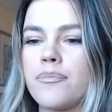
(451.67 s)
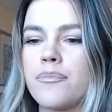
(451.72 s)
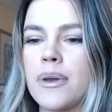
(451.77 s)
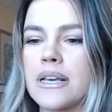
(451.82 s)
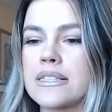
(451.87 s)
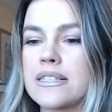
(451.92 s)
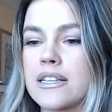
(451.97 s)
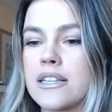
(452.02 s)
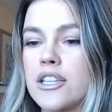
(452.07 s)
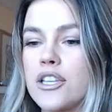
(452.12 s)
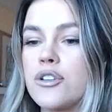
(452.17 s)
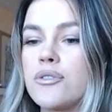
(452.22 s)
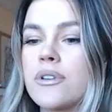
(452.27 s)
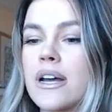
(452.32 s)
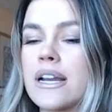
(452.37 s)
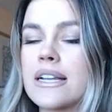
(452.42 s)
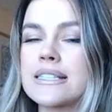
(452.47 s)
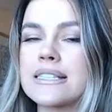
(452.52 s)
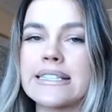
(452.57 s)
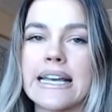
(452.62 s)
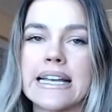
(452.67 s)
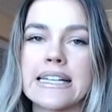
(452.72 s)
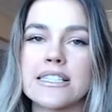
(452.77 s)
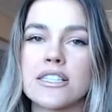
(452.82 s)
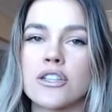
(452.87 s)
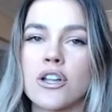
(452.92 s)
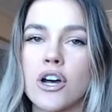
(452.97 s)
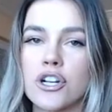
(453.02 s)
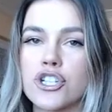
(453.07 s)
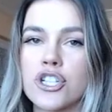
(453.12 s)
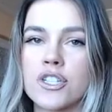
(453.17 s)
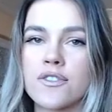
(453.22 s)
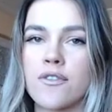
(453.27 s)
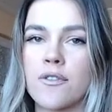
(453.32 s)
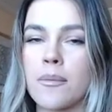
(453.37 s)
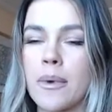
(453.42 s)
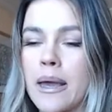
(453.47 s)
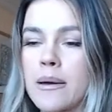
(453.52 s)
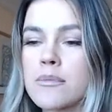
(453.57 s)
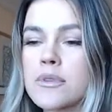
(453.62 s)
basically United States, not just
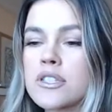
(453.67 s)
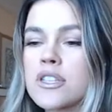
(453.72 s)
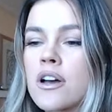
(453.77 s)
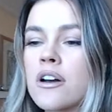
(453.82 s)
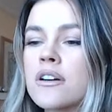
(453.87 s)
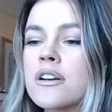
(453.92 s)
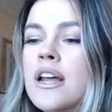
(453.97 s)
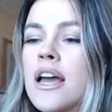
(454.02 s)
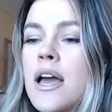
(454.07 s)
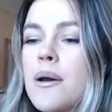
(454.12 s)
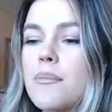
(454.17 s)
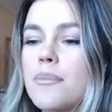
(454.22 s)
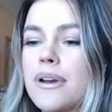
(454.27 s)
from Amazon,